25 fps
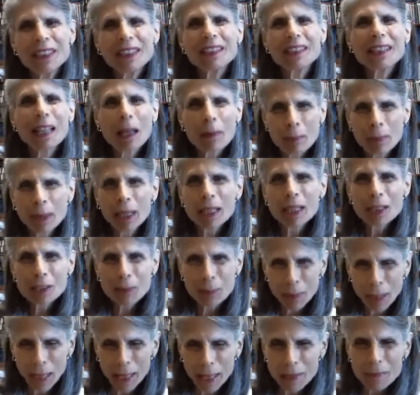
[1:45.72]
let me
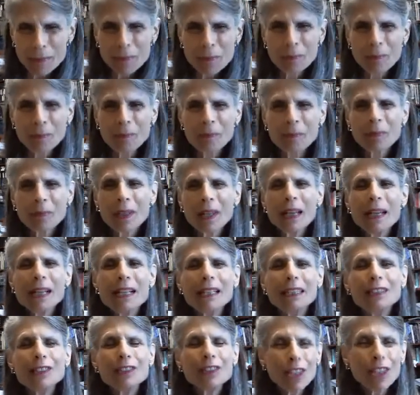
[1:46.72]
explain.
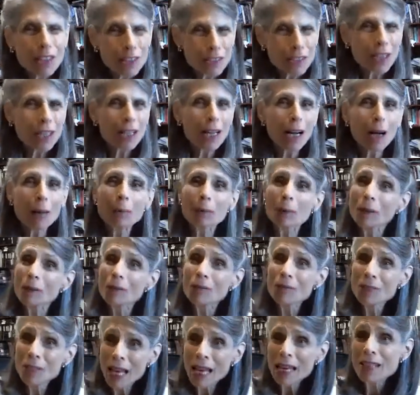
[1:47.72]
Just a couple
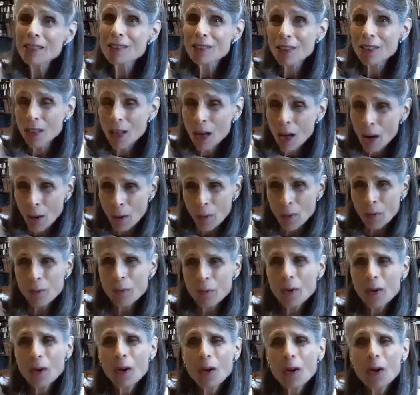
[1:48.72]
of days ago,
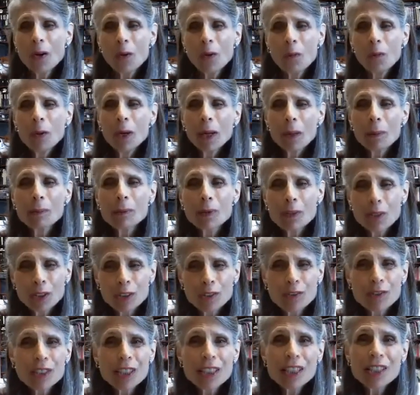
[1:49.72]
we
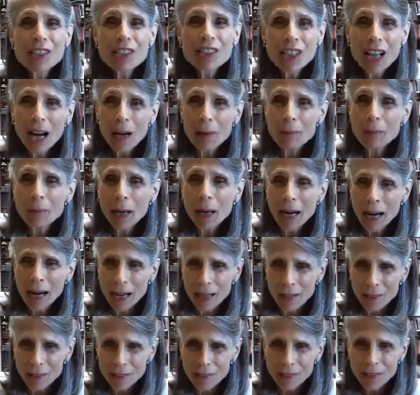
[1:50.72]
observed Tisha
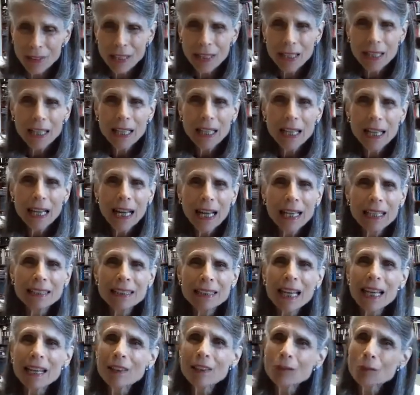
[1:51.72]
B'Av, a
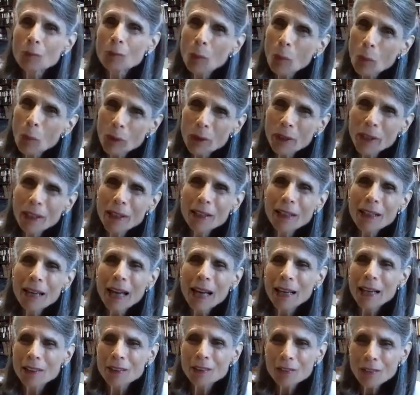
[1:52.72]
day of mourning
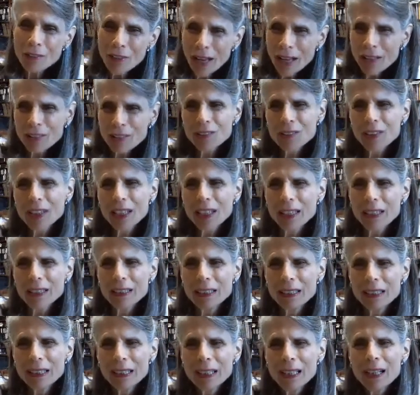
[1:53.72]
and fasting,
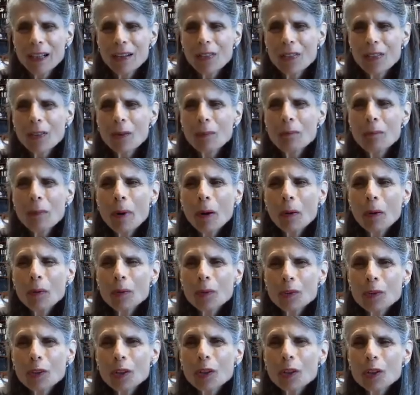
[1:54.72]
the
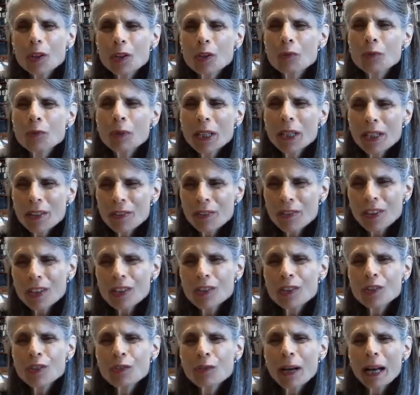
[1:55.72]
most
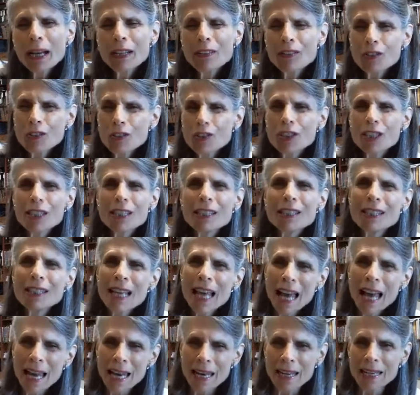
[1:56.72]
grief-drenched
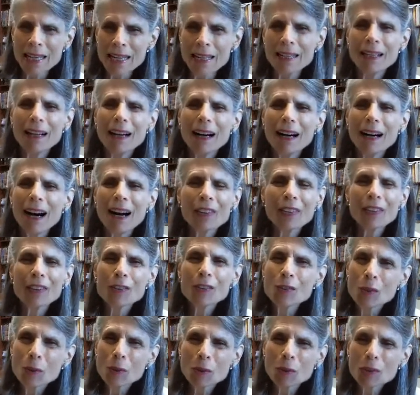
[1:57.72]
day on
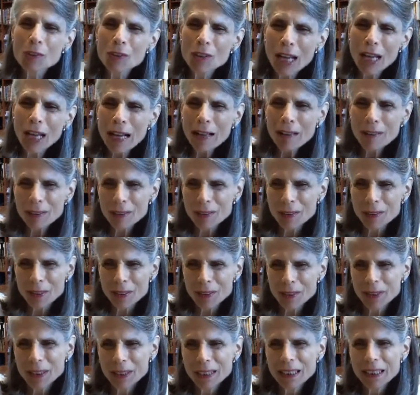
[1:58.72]
the Jewish
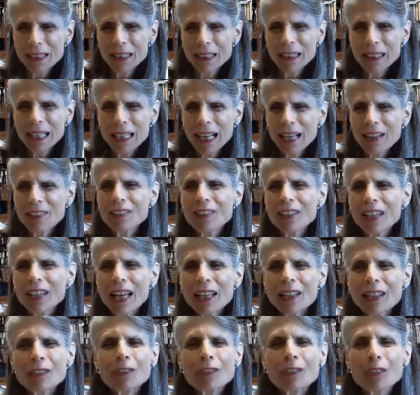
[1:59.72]
calendar, as
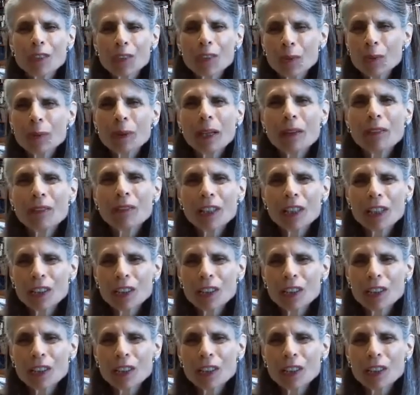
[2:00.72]
the anniversary of the